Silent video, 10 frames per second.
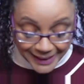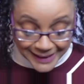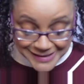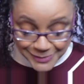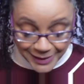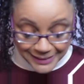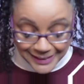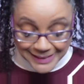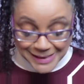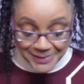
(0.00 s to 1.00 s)
This has
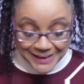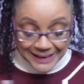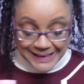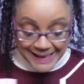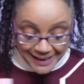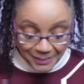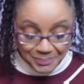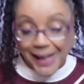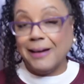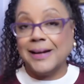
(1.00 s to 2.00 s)
been something to think
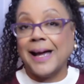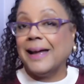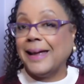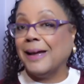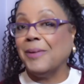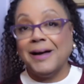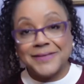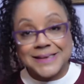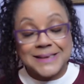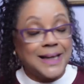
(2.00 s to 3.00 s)
about. I am
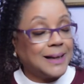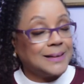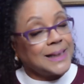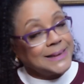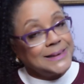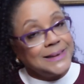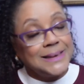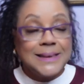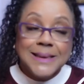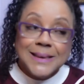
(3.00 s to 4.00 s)
obviously a
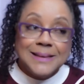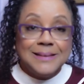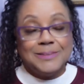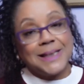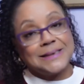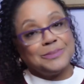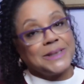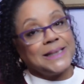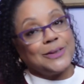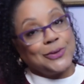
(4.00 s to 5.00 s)
collector,
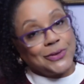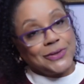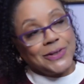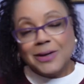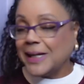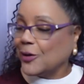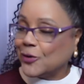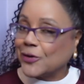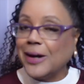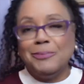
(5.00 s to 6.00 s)
possibly a hoarder. No, not a
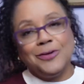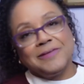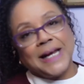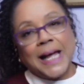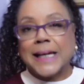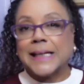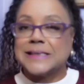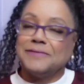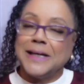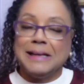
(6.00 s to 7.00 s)
hoarder. I'm more of an
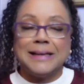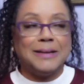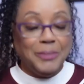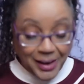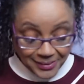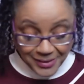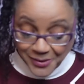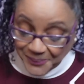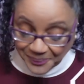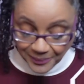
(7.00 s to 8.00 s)
addict, if anything.
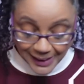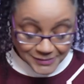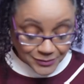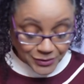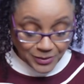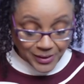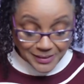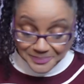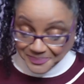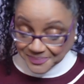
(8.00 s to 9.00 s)
Although I've done really
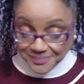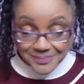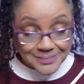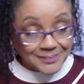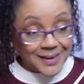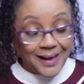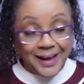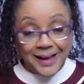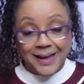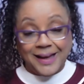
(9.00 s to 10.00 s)
well.
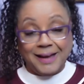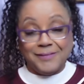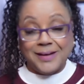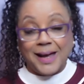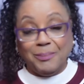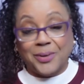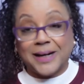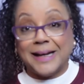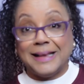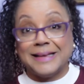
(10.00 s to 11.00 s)
I have not
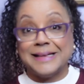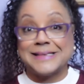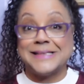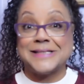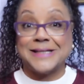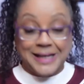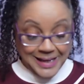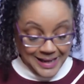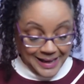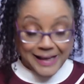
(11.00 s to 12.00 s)
bought anything since
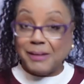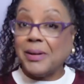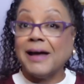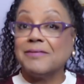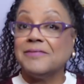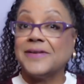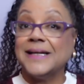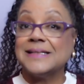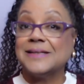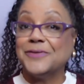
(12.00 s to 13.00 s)
I came back from
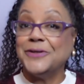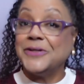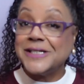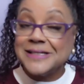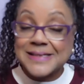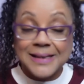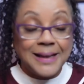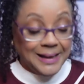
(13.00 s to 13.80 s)
France for New Year's.